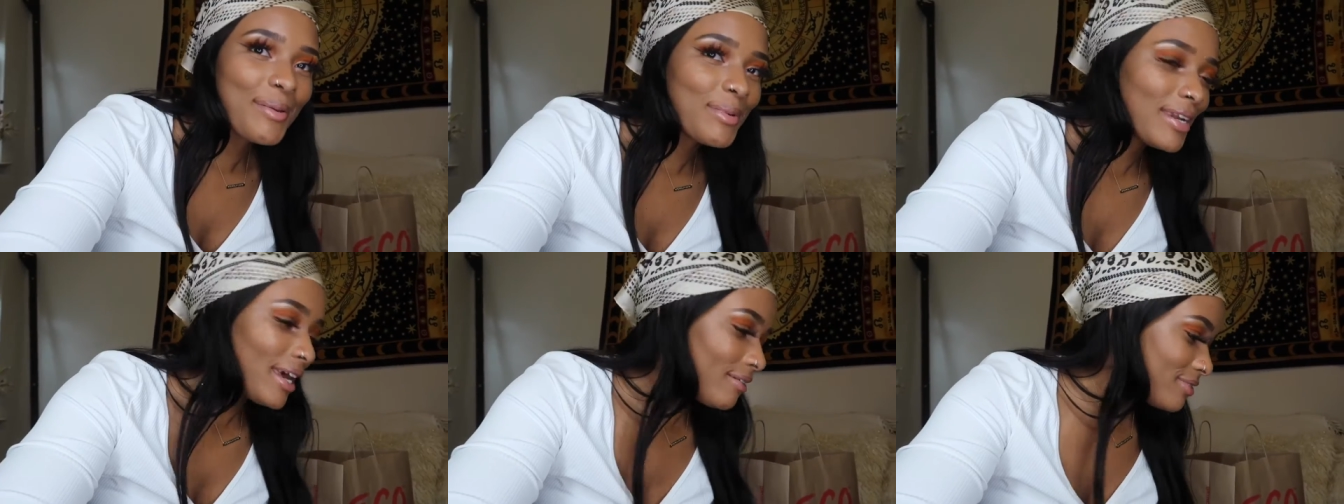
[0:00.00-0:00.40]

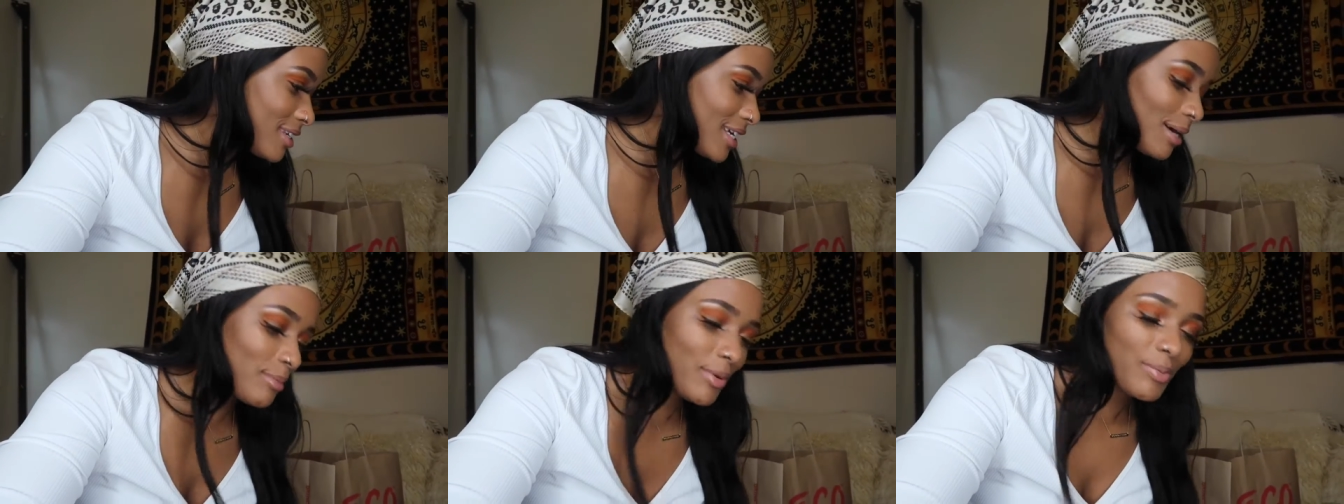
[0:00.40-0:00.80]
I'm gonna have
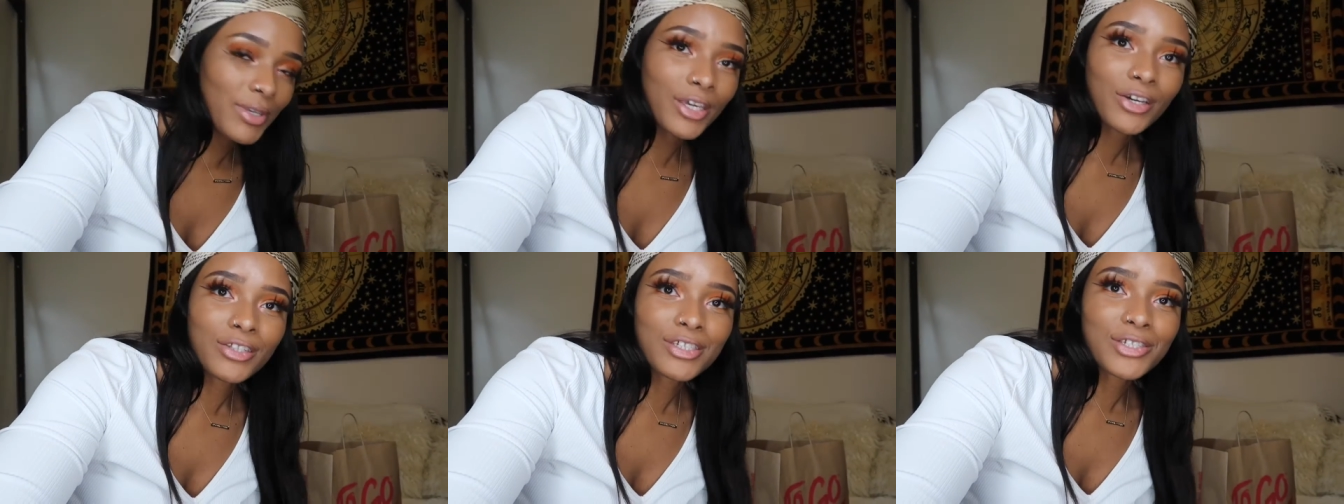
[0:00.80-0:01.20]
to come up
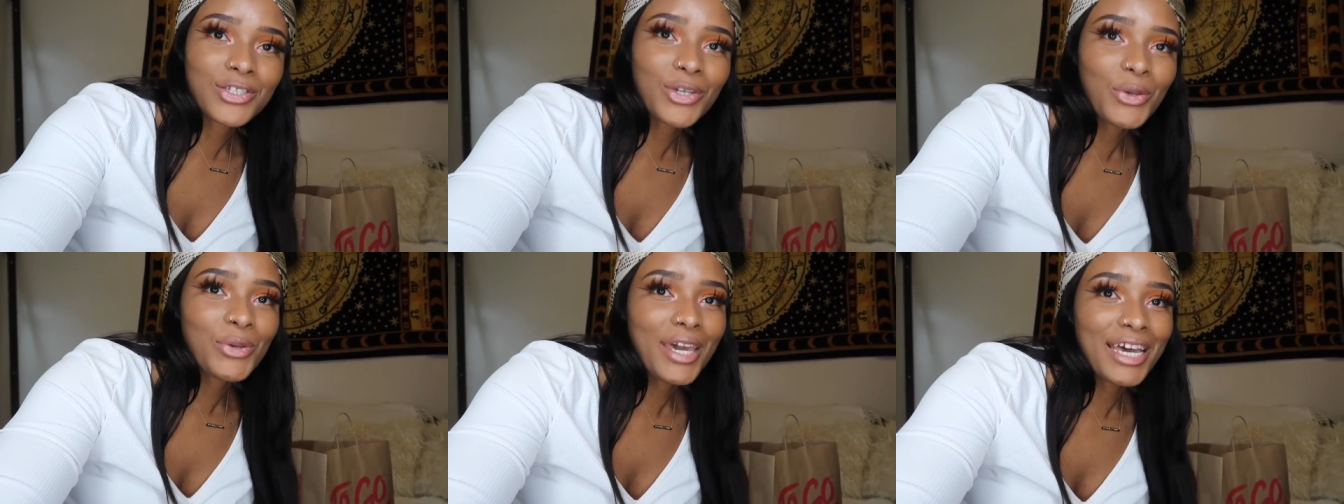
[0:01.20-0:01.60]
here to
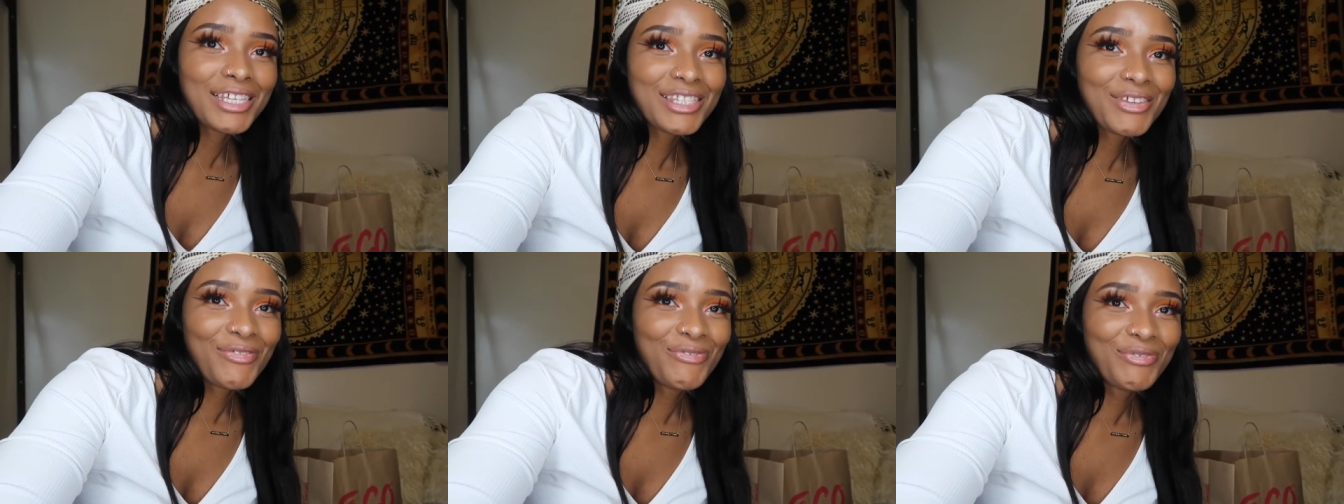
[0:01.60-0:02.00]
show you
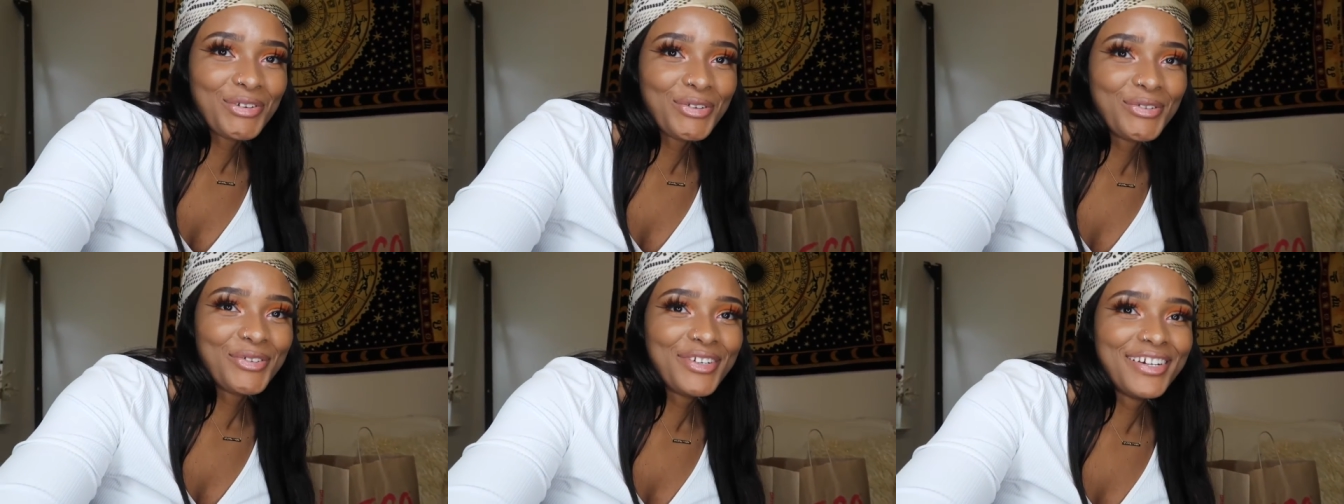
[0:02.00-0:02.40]
guys the
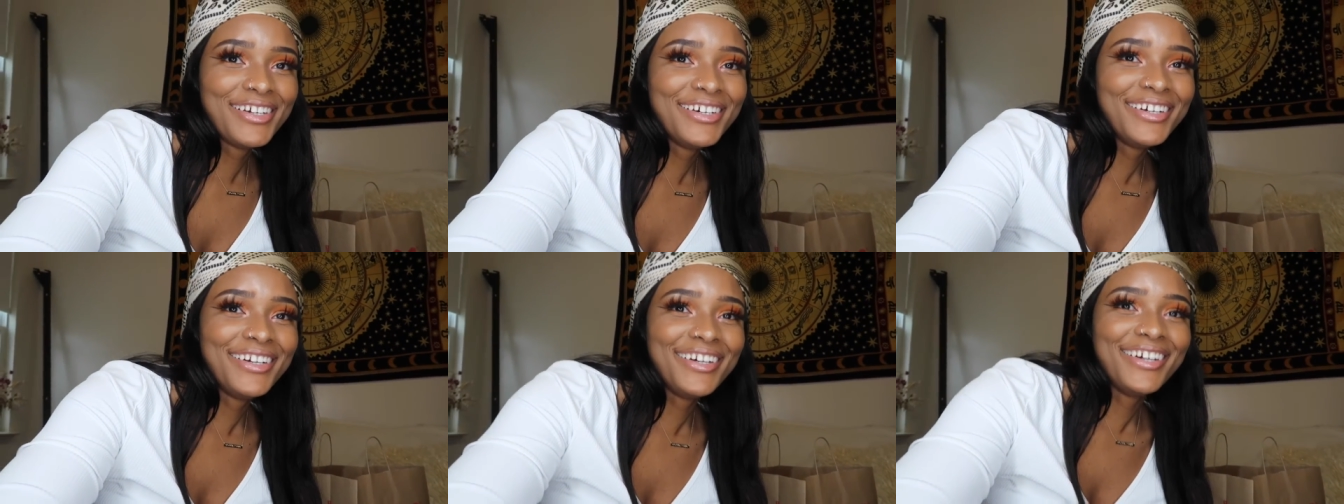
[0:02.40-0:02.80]

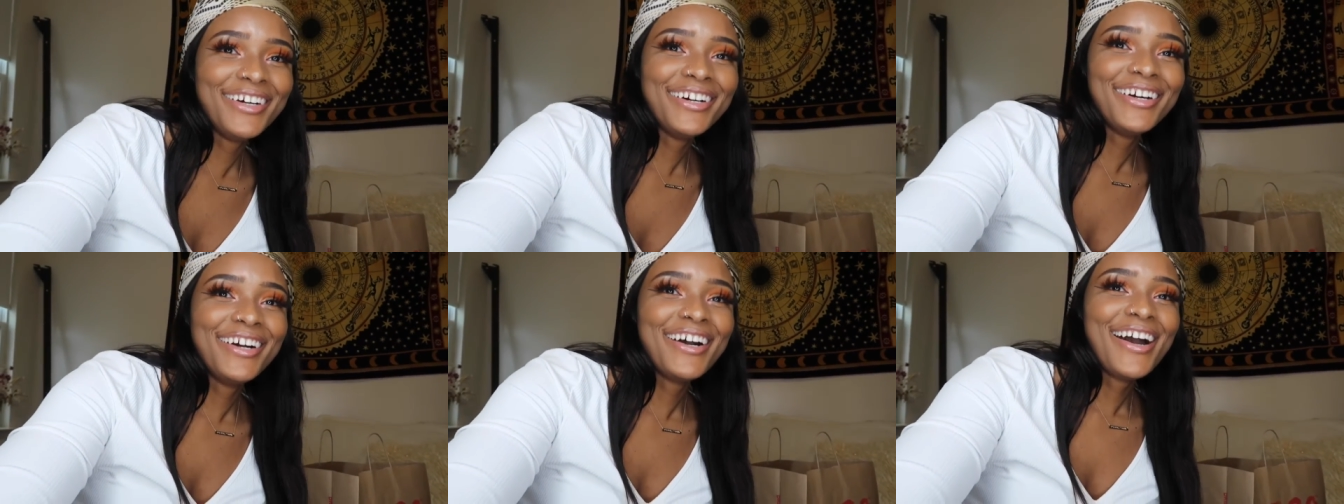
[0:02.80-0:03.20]
food.
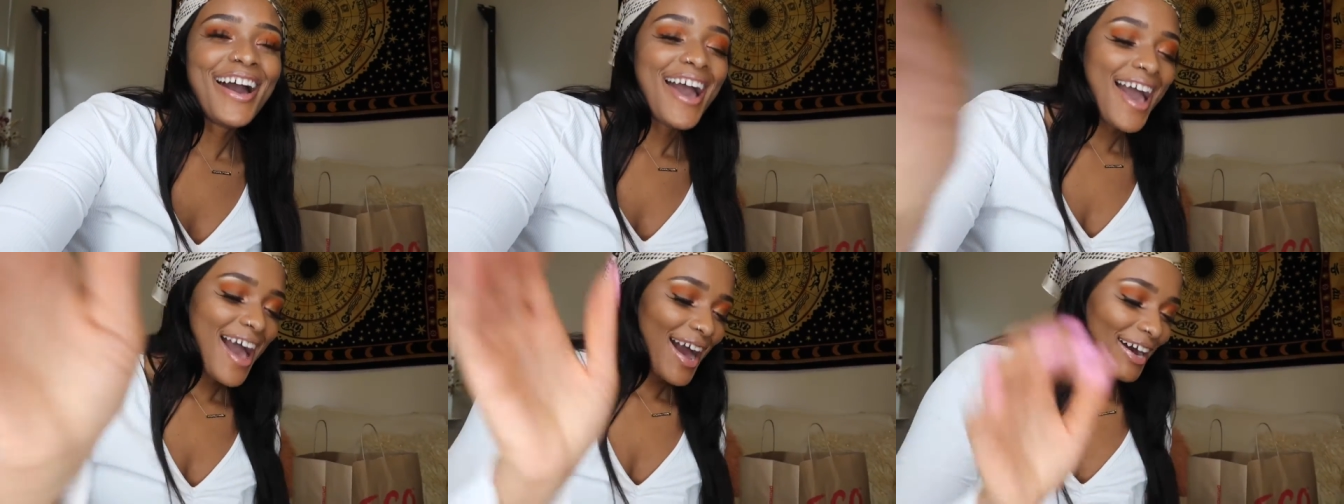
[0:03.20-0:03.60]

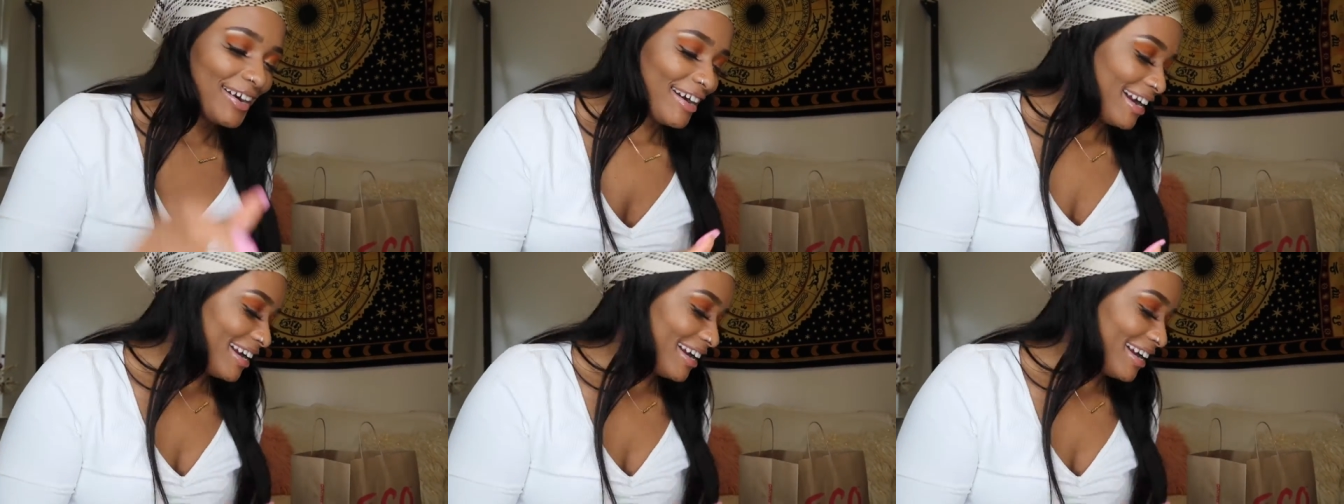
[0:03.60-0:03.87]
All